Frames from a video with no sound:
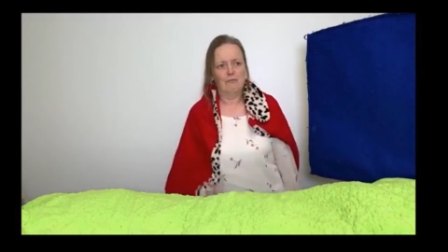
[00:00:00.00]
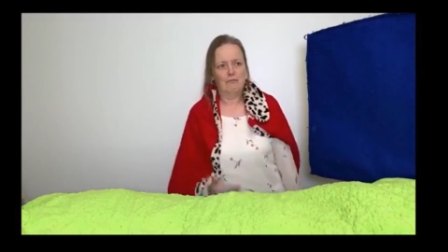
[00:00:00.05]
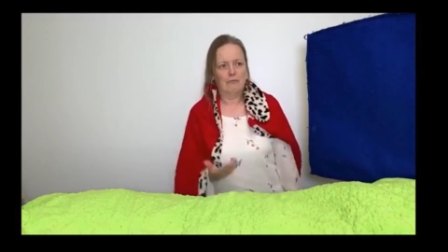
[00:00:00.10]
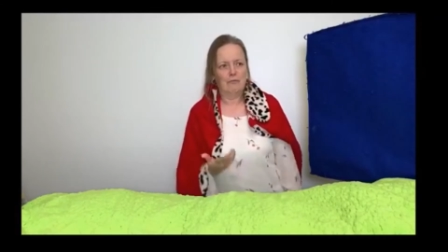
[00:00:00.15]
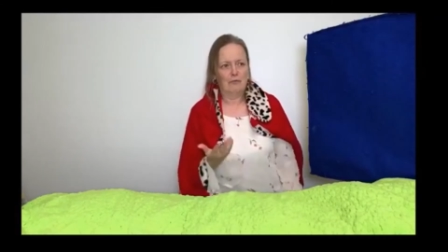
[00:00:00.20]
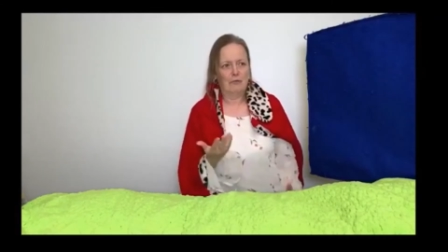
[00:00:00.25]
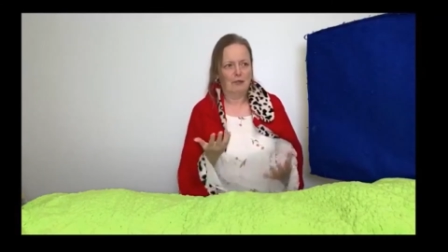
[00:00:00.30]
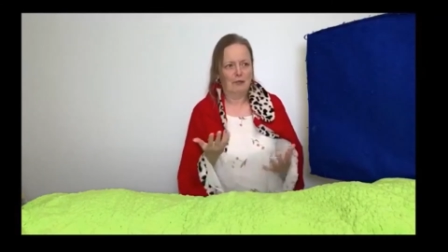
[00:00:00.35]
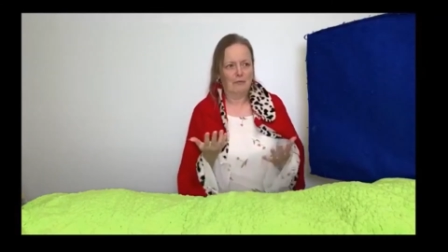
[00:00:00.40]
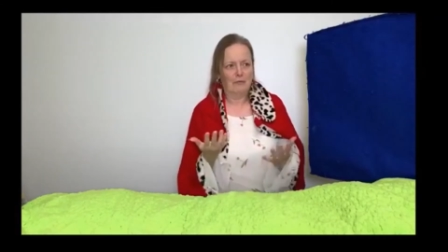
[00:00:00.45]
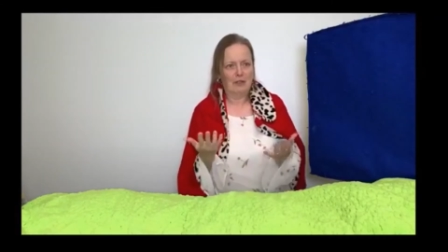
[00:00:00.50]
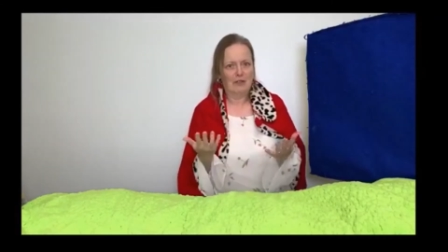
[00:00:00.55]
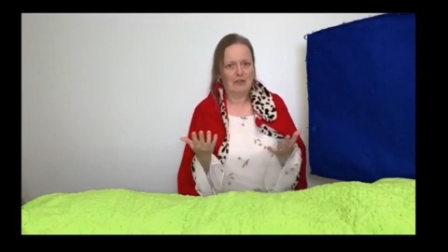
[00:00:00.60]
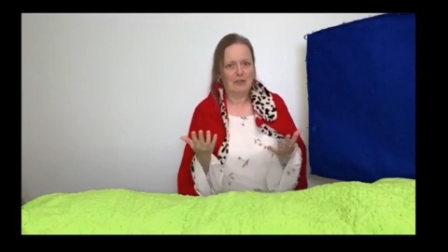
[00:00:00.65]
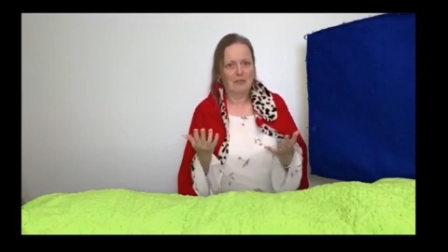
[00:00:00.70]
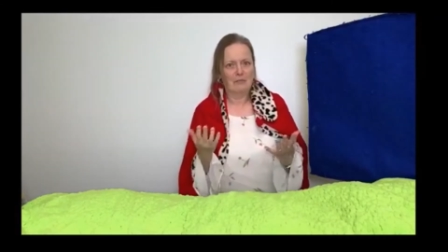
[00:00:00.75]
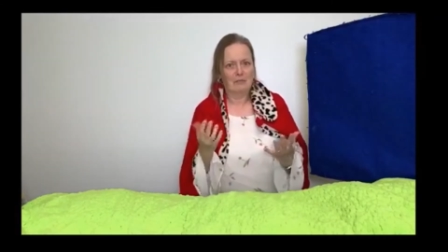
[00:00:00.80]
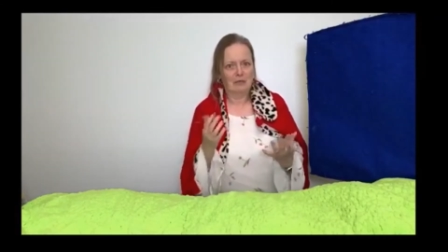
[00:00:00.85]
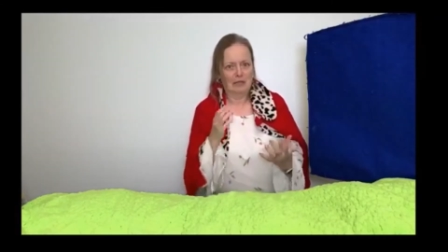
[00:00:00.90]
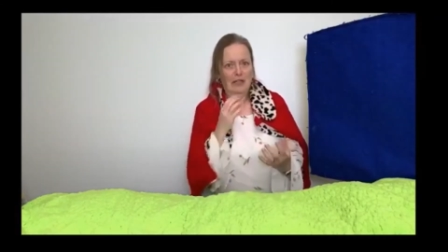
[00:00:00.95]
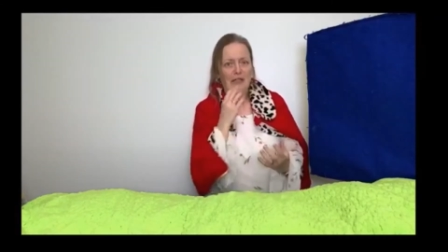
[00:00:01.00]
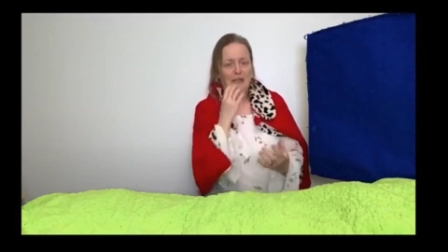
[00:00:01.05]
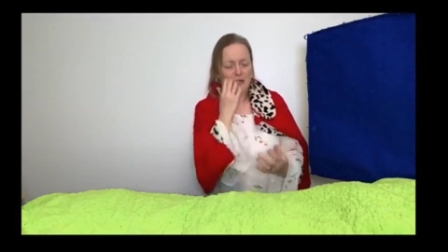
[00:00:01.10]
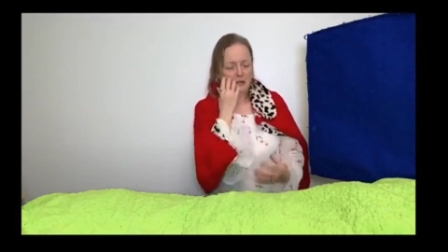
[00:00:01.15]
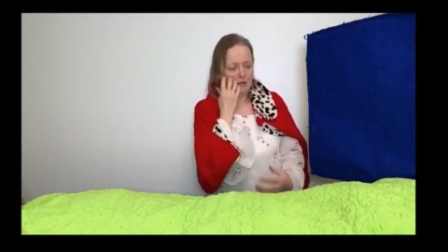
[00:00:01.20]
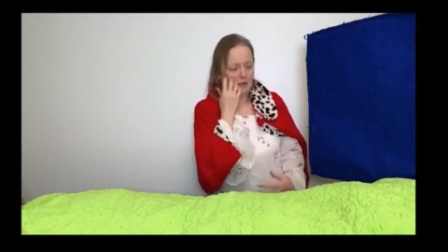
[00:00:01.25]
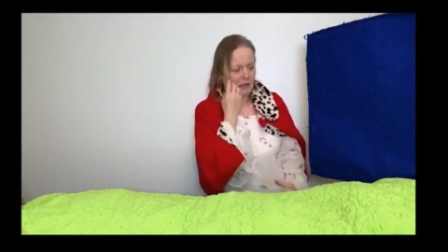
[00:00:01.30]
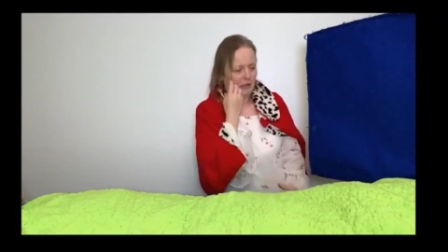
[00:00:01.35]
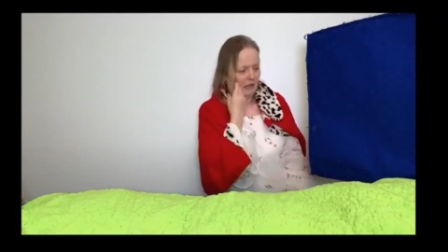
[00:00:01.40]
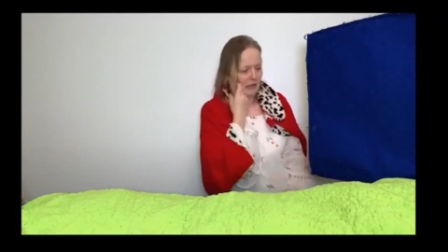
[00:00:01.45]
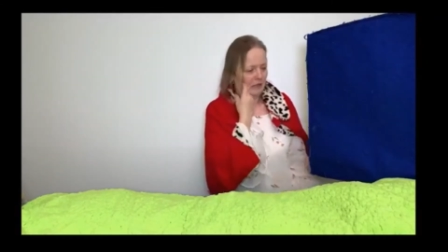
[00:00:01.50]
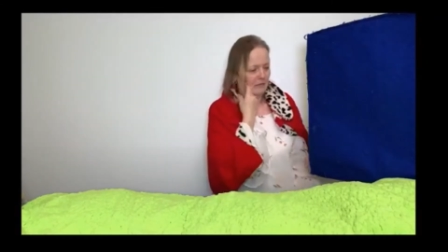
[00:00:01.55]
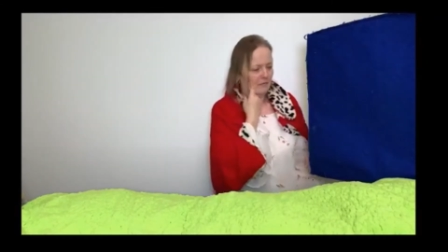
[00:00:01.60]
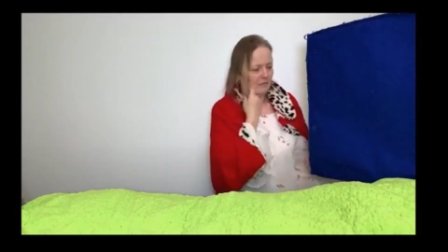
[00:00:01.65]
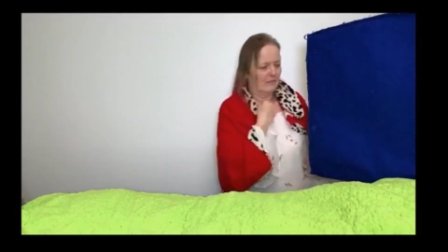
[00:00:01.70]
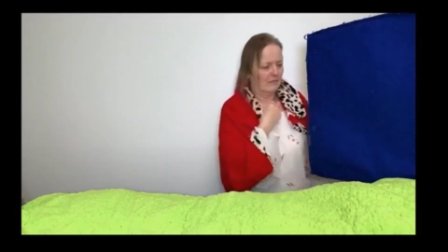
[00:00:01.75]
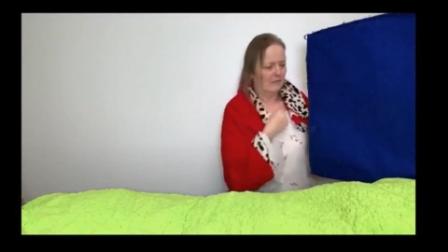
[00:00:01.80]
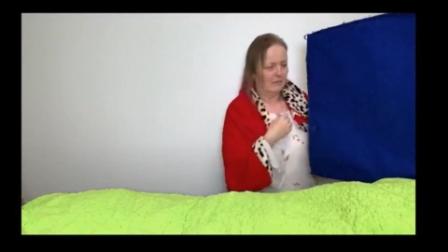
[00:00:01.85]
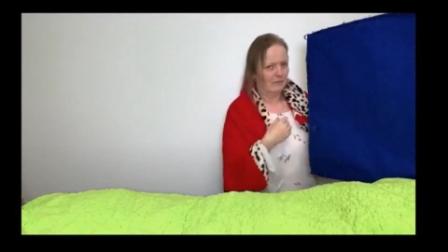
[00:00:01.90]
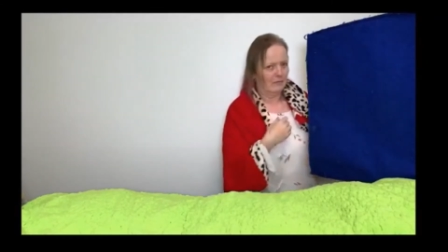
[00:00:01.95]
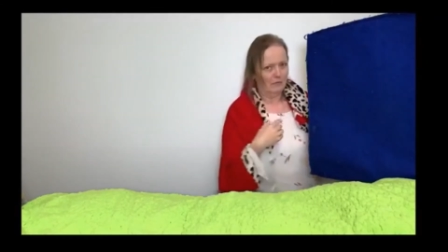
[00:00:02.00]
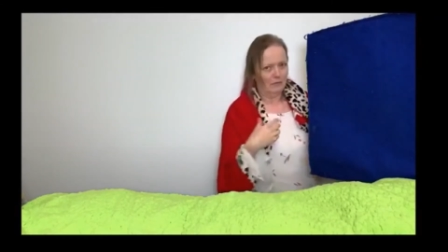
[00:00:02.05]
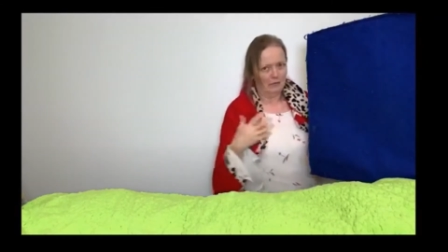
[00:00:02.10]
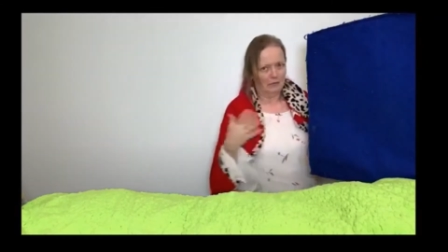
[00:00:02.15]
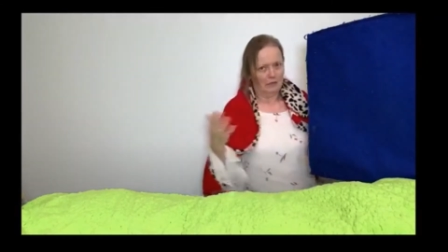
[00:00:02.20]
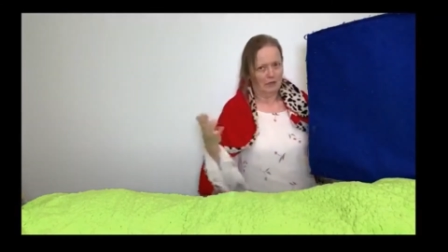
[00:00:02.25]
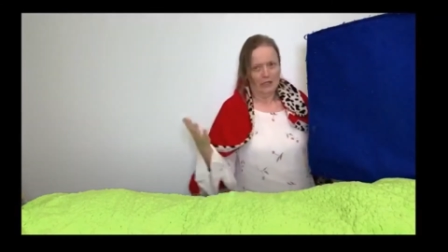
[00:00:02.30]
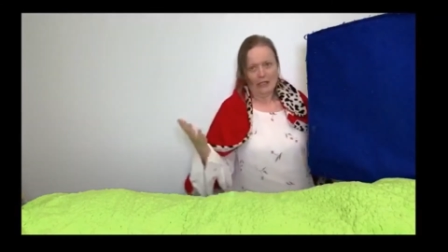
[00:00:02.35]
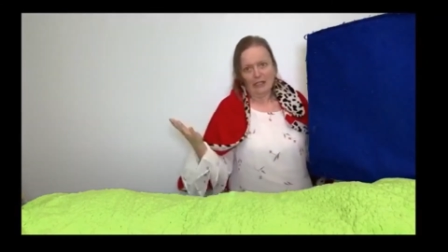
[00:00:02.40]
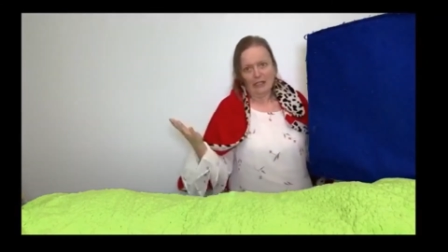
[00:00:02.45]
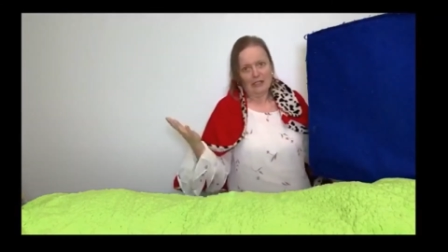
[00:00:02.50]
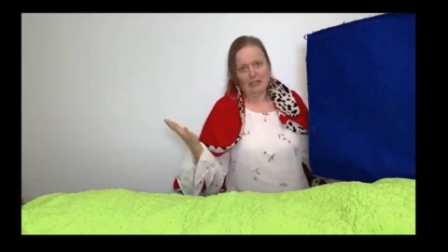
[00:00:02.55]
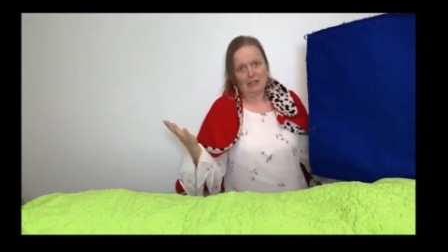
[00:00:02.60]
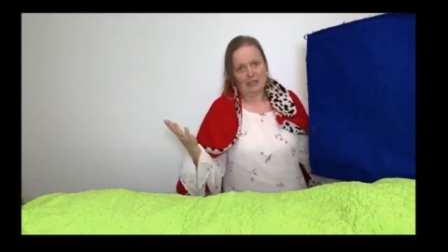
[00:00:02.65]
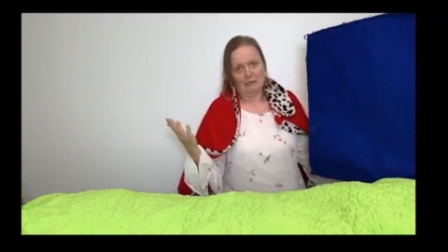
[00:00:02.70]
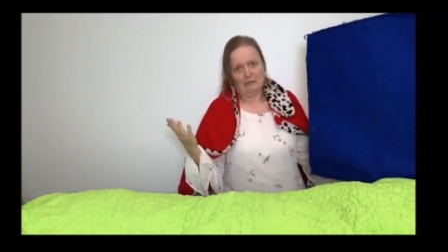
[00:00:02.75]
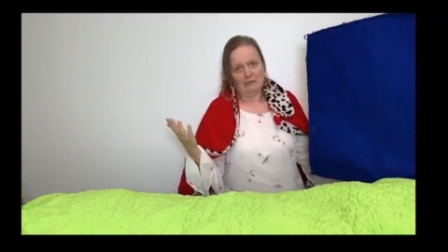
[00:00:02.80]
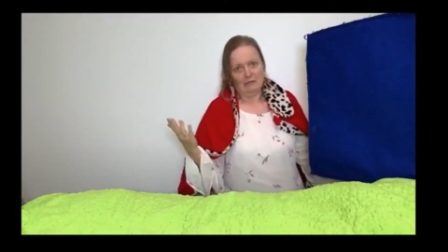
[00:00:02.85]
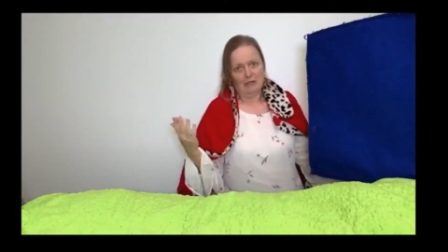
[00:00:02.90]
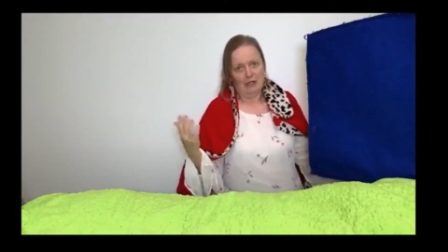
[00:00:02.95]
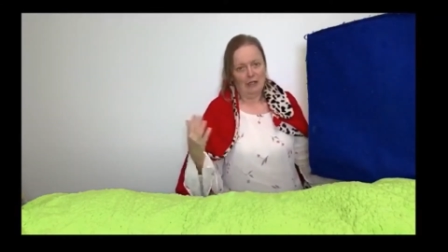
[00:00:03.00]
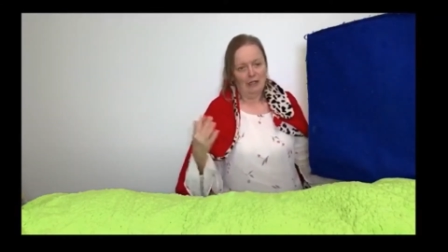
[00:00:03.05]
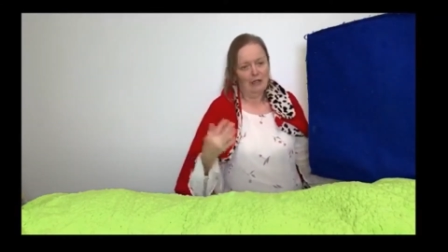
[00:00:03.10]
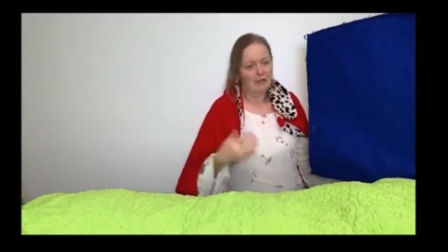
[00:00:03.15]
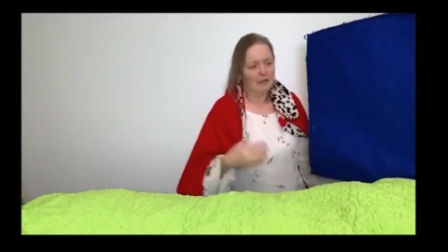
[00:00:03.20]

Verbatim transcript: Give me some bread then. And cake. I'll eat